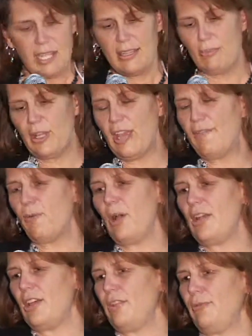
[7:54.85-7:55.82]
And then we have
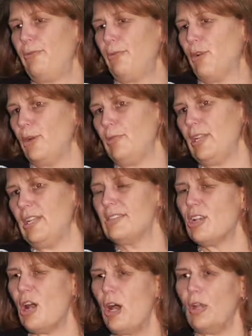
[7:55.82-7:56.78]
one other form, and
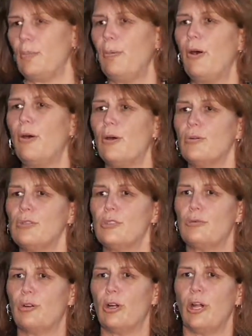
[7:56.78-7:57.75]
it's called a
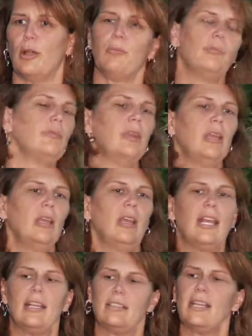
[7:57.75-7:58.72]
POST form.
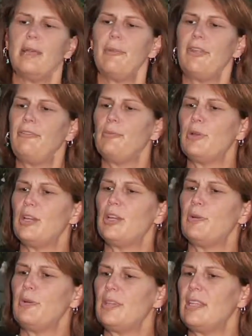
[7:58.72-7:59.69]
Okay, is anybody
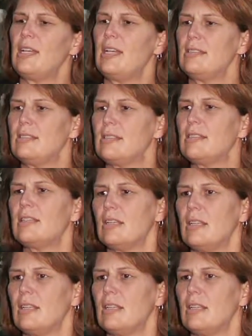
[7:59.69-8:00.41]
familiar with this?